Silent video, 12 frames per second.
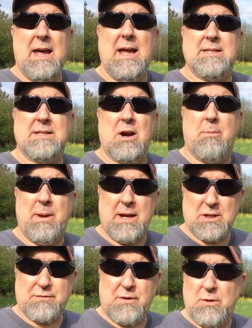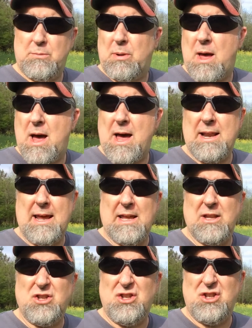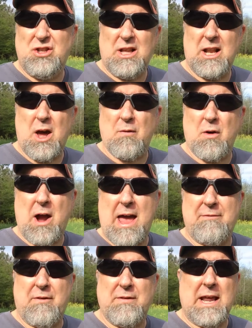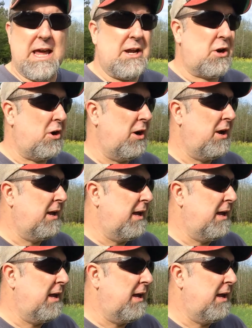It's our biggest food plot. It's a little over half of an acre.